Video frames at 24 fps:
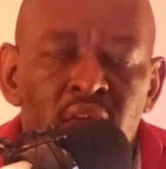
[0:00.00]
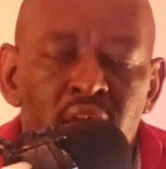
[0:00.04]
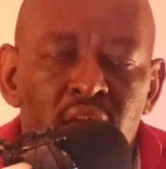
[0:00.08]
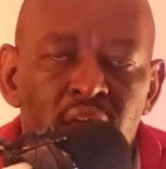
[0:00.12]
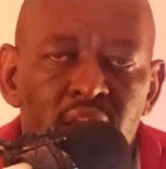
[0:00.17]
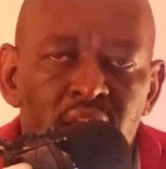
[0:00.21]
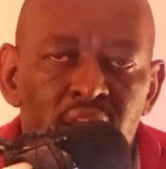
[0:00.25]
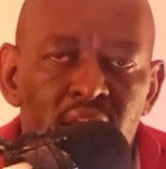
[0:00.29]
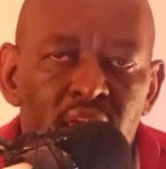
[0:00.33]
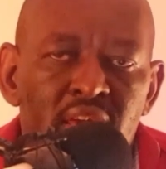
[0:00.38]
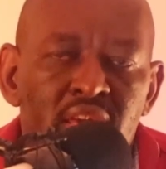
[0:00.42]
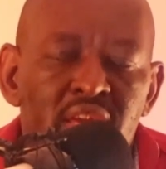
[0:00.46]

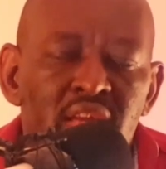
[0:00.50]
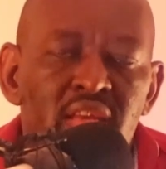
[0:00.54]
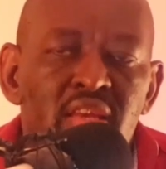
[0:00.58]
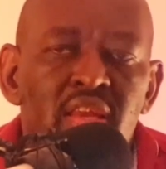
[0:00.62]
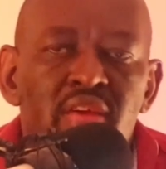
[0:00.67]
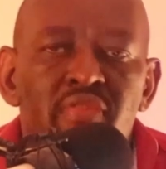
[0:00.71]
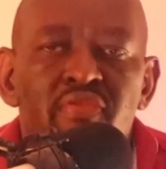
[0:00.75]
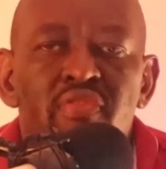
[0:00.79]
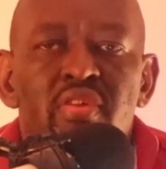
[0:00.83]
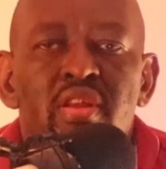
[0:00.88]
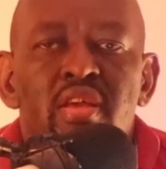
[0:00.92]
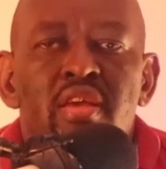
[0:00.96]
And like in
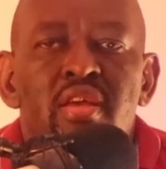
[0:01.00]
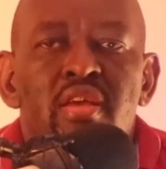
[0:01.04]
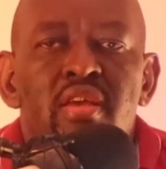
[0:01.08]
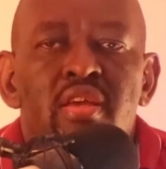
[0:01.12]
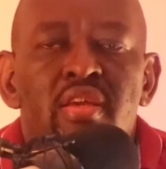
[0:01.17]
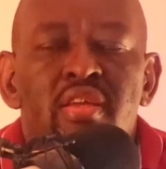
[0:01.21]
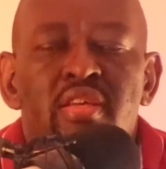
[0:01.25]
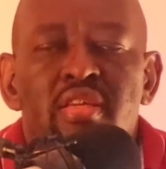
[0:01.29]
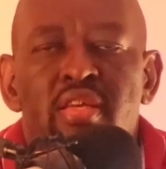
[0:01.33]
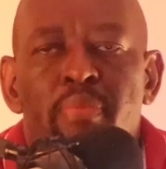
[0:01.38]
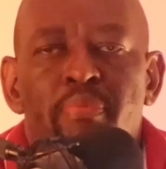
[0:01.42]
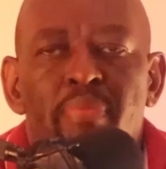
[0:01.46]
every
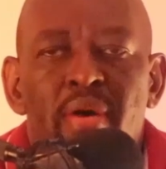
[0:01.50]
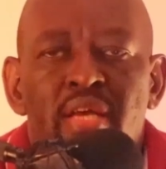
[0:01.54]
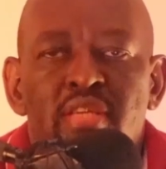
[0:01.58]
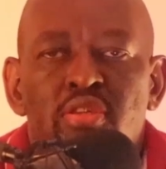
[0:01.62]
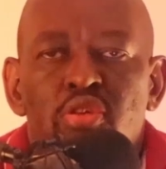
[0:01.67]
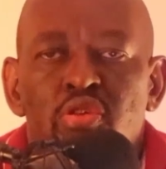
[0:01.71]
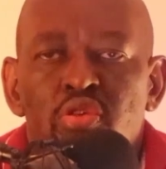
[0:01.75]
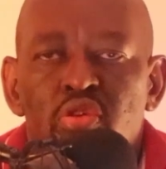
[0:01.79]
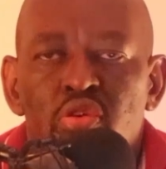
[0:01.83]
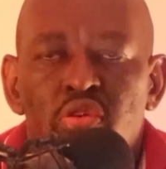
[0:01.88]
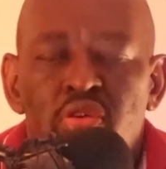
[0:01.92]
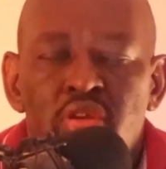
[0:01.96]

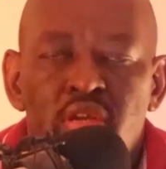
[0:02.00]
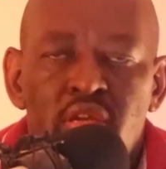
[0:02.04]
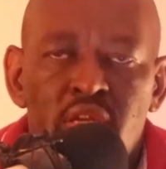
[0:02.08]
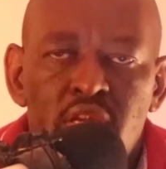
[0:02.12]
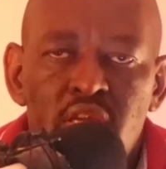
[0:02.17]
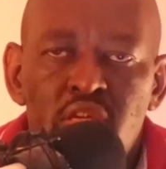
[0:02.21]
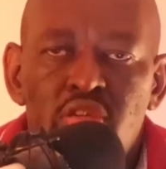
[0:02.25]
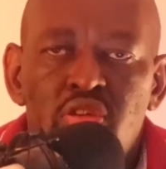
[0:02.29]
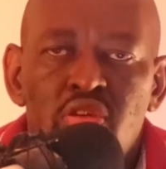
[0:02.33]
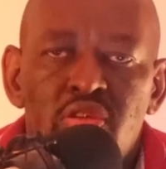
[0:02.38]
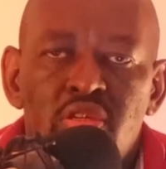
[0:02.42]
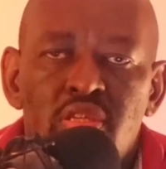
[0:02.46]
interpersonal
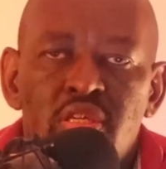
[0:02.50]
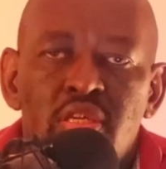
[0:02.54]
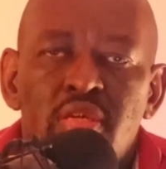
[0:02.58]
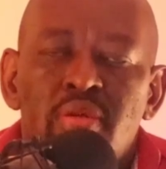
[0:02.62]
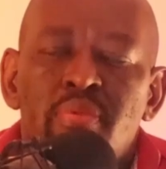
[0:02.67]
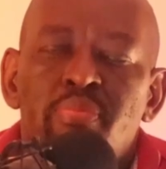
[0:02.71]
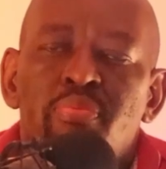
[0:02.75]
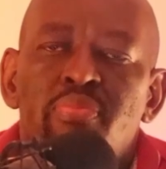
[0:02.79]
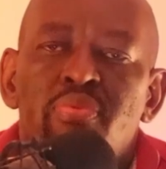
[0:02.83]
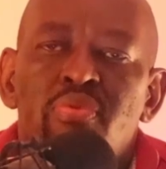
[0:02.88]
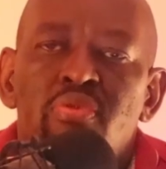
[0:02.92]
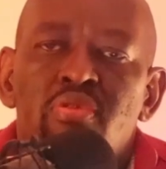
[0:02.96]

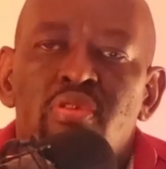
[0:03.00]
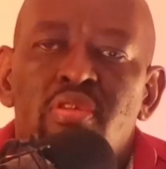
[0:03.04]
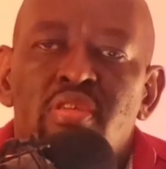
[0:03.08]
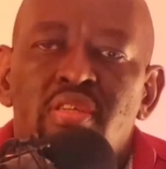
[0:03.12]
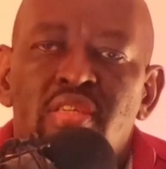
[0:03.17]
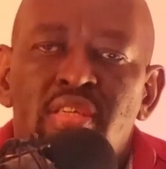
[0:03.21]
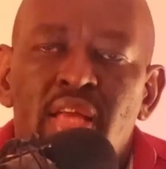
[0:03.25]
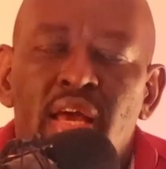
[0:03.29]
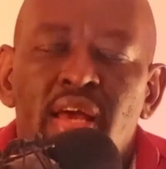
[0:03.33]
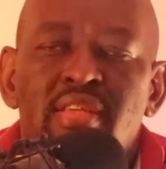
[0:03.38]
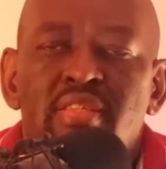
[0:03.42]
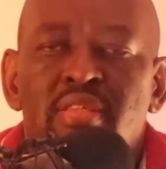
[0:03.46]
relationship,
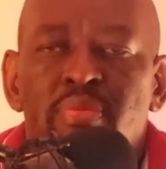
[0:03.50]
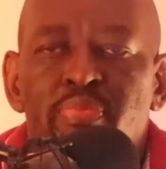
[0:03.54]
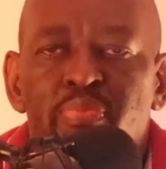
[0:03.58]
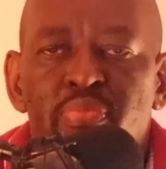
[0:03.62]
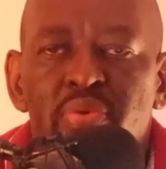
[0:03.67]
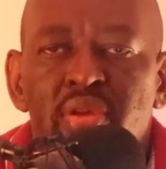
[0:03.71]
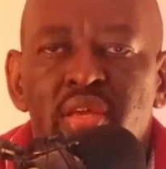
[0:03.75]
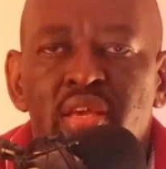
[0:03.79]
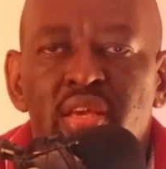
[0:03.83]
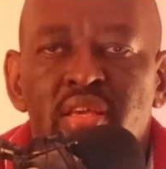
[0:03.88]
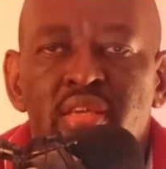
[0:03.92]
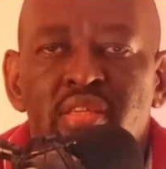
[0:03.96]
trust
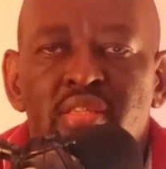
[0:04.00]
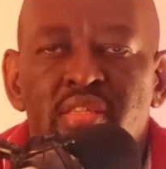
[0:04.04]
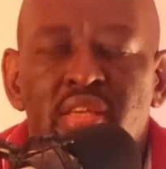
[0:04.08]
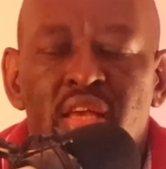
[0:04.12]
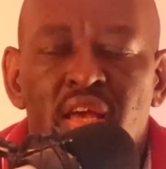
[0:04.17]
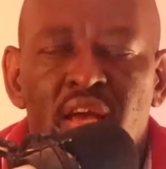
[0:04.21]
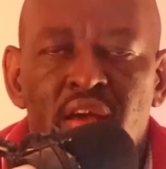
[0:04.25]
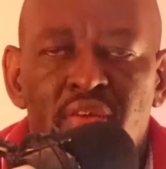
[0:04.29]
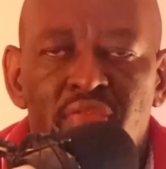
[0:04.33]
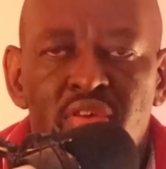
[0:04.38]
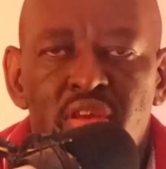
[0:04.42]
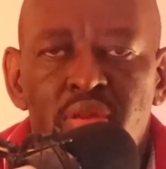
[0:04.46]
plays
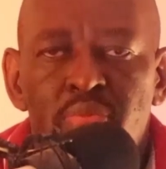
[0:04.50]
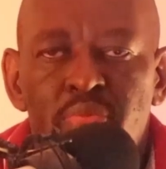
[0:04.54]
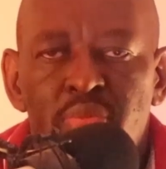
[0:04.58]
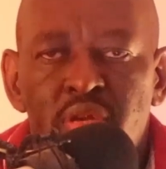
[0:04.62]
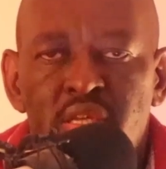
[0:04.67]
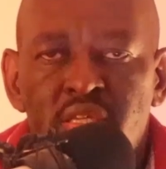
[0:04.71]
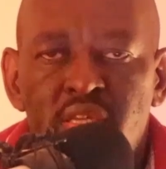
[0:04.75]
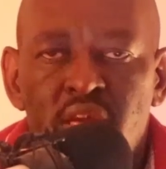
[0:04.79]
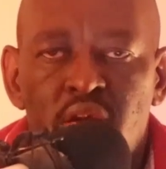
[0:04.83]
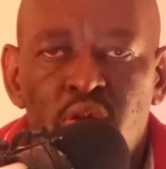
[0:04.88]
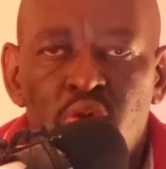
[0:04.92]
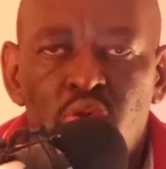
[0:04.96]
a very
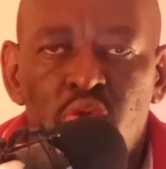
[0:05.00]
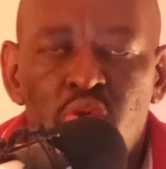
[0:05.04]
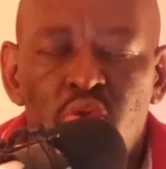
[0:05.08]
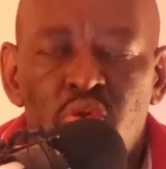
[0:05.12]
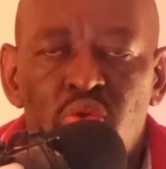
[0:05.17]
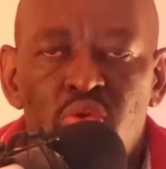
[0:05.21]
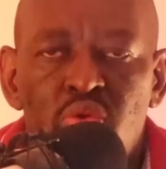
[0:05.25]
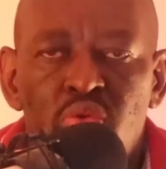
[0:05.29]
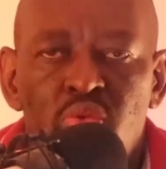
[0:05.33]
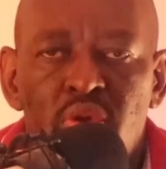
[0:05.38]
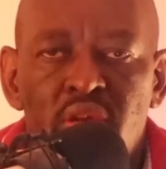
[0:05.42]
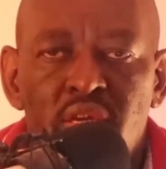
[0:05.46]
major
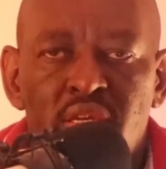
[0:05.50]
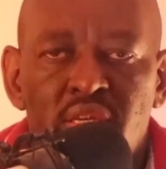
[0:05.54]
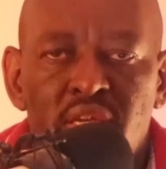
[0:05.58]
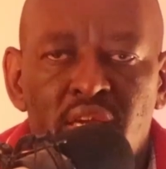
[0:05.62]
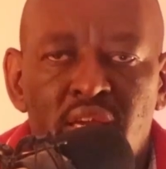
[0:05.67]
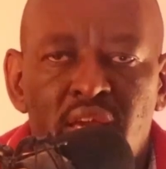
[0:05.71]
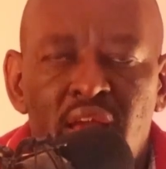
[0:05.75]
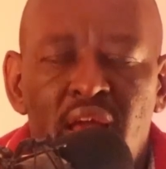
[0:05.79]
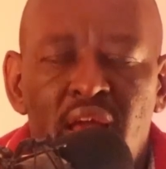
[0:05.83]
role when it